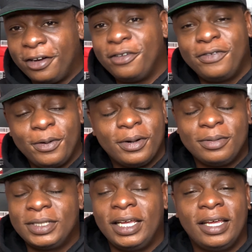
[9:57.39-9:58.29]
You feel what I'm
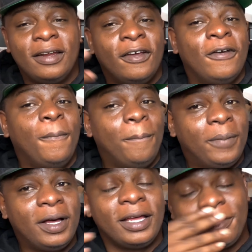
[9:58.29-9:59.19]
saying? But